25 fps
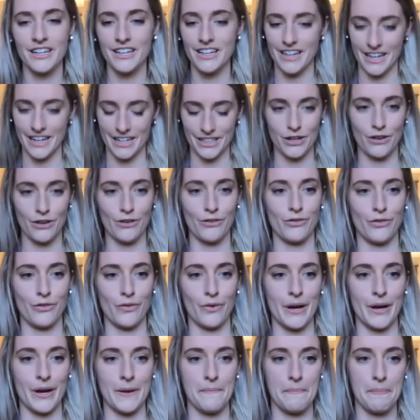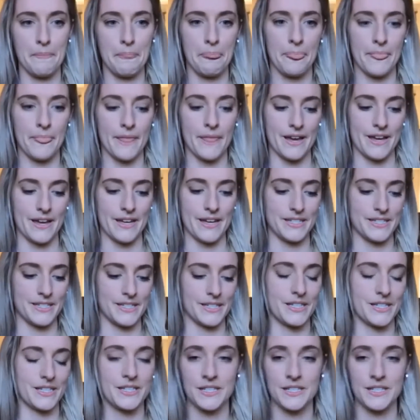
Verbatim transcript: i'd go for it and